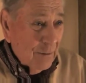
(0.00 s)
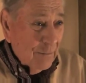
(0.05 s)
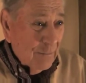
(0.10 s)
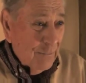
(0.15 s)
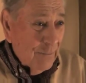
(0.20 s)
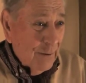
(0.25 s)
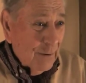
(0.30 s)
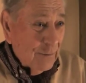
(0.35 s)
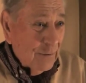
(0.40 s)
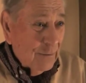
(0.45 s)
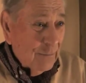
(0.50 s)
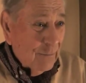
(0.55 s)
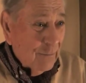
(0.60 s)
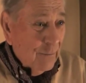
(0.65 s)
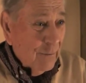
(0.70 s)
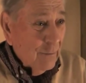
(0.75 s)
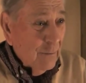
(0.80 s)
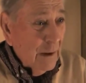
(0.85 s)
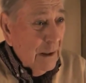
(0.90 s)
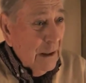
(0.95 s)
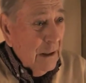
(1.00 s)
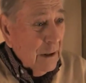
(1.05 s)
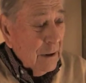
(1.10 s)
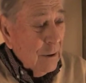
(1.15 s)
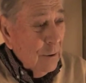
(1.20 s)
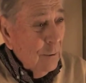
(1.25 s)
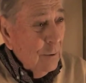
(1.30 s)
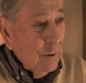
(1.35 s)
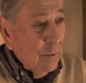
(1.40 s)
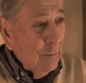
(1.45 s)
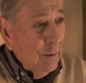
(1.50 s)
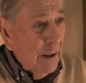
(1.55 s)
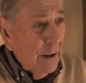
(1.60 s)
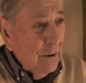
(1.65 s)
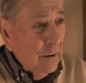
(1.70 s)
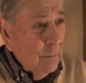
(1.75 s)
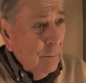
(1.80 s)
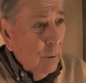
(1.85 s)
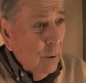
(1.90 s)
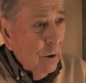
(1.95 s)
felt going
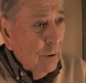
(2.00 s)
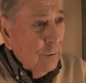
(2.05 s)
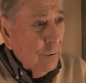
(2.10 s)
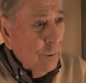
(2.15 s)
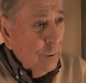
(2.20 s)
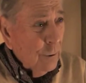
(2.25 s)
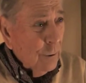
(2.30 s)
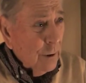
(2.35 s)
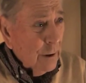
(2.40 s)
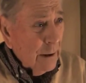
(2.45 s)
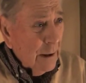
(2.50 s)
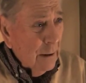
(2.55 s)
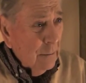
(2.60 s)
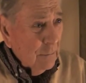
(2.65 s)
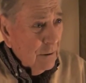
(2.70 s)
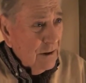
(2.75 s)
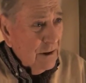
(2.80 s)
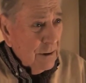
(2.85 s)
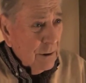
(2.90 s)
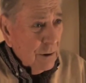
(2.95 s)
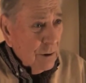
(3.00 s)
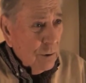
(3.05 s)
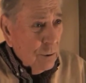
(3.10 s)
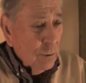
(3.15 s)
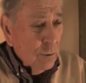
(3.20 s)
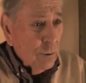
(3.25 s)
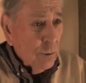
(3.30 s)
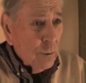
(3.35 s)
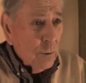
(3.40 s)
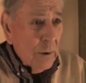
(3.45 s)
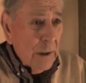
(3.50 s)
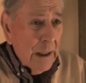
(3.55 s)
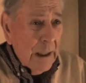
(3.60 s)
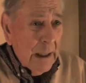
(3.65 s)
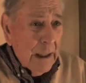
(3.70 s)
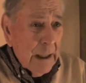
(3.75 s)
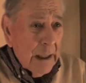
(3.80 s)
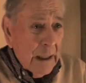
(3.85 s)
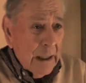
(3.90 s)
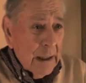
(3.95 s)
about a ball turret. That was their crew,
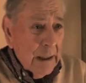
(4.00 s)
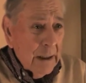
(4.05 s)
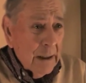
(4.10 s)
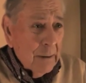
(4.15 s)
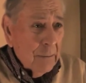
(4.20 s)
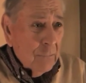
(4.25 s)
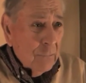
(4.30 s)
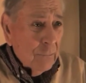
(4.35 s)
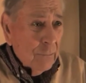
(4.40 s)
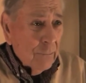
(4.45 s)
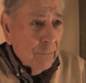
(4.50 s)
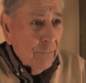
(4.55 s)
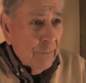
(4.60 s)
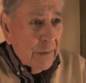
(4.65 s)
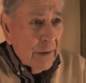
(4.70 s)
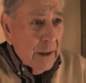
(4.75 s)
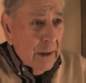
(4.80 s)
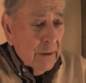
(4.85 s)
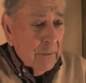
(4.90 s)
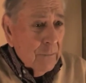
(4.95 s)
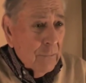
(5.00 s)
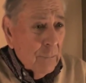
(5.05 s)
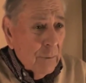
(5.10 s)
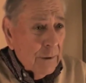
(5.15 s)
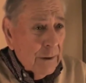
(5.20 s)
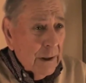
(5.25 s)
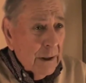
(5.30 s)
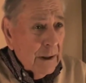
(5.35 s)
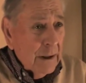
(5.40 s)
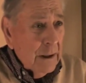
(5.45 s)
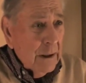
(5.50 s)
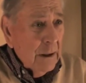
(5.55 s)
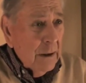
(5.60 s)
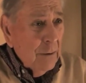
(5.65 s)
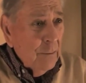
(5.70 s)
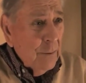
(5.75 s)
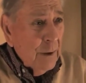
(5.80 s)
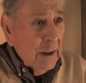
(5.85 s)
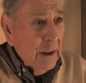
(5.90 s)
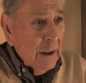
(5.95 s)
and what they
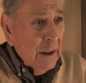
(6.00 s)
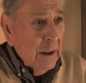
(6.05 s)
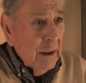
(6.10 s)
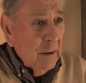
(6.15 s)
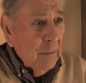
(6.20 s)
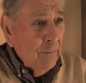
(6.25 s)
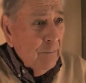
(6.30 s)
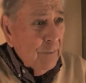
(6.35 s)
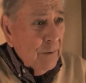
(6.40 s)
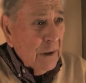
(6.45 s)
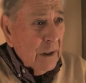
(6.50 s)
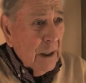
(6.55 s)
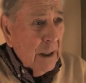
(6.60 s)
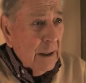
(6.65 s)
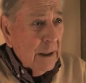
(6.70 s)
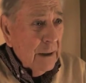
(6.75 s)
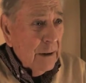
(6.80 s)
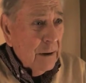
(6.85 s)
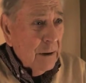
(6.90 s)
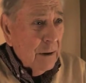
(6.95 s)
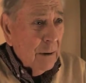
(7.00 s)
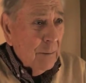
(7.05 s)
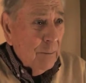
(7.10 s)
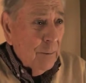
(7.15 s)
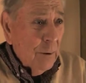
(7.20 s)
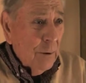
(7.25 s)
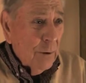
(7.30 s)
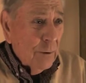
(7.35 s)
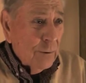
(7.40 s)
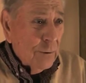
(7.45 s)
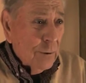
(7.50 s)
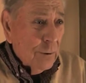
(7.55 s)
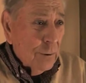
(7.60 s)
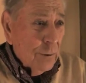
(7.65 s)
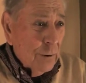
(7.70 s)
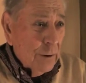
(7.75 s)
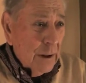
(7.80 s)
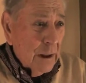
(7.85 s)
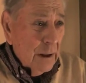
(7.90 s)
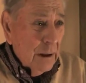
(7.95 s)
tell me, he got into the ball
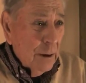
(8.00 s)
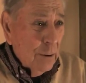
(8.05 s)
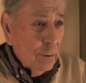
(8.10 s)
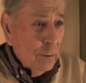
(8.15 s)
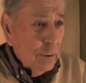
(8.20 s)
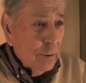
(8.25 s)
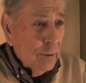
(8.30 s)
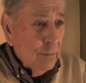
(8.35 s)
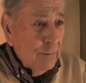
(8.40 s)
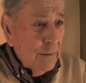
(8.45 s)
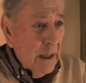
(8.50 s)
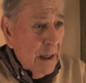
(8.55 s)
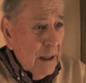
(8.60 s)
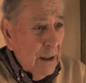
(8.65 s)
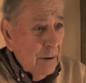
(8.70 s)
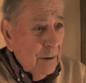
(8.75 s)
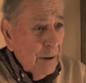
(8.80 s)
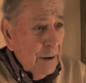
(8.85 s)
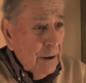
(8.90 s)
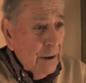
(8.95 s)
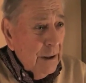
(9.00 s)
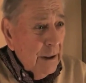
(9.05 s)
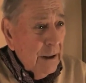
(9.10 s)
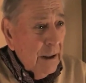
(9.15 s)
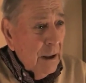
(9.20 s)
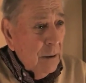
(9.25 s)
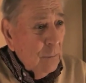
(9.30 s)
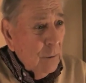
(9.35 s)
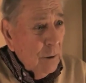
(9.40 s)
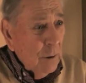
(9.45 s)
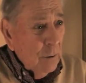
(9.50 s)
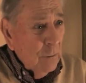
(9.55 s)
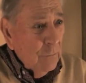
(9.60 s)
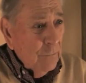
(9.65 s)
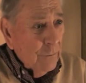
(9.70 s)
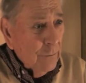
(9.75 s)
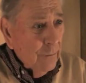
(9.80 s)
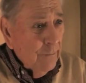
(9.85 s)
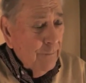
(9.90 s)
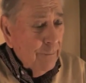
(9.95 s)
turret. They lowered him down, and then they went
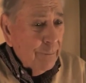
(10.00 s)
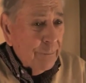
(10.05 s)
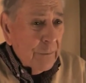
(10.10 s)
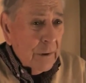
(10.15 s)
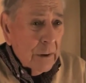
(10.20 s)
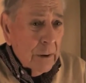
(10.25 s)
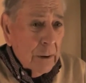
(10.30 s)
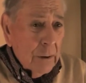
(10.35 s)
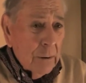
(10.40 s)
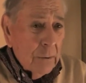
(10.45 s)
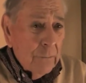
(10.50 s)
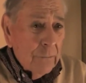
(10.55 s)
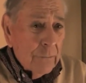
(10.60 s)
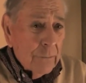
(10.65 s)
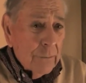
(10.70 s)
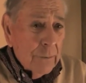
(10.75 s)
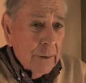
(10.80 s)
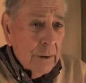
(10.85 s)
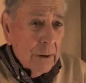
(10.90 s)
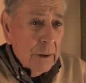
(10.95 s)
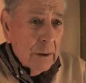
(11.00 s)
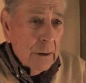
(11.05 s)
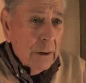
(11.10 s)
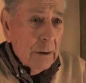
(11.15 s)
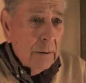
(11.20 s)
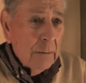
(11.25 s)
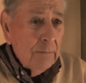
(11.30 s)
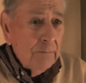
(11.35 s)
over the